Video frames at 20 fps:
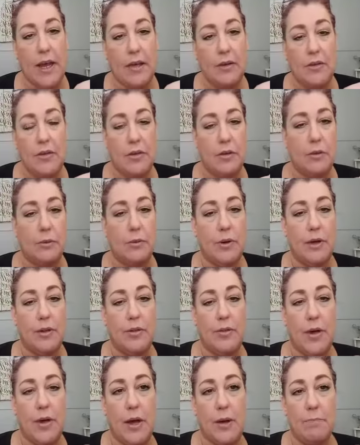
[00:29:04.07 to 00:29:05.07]
had too
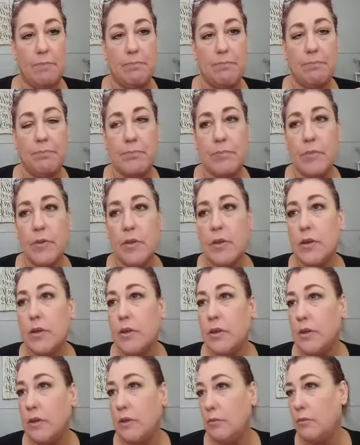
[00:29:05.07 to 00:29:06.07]
with
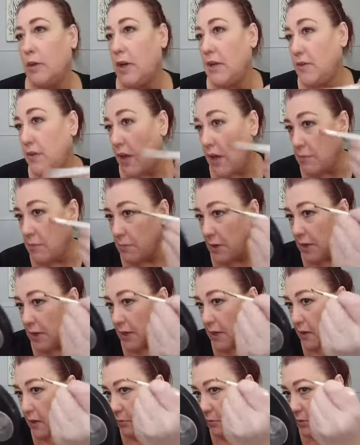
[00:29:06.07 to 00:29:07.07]
when I dyed my
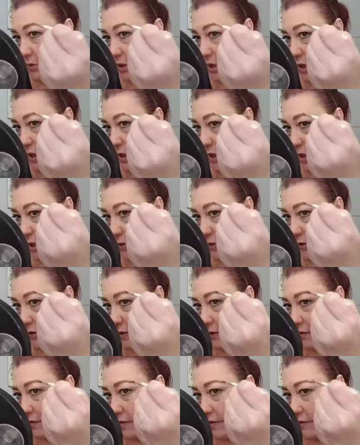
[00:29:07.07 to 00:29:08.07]
hair blonde,
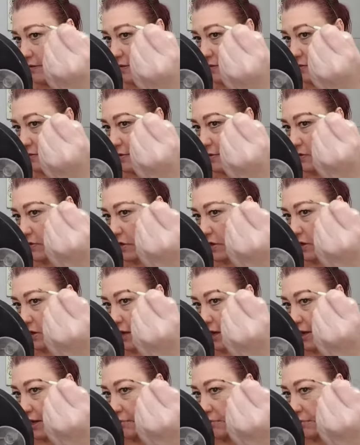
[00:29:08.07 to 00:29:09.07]
is the
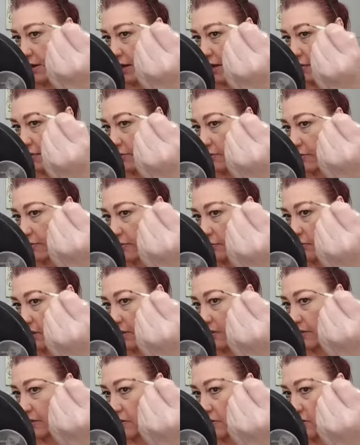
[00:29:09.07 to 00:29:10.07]
dark eyebrows,
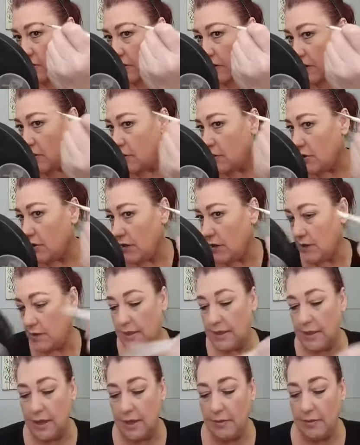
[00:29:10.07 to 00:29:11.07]
because I
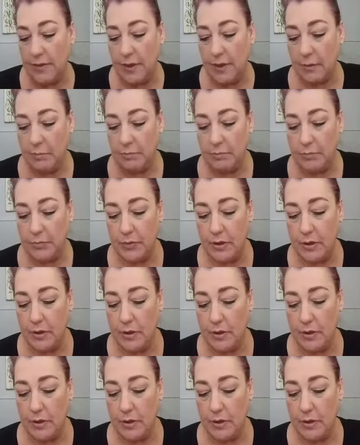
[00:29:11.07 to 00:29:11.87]
couldn't get them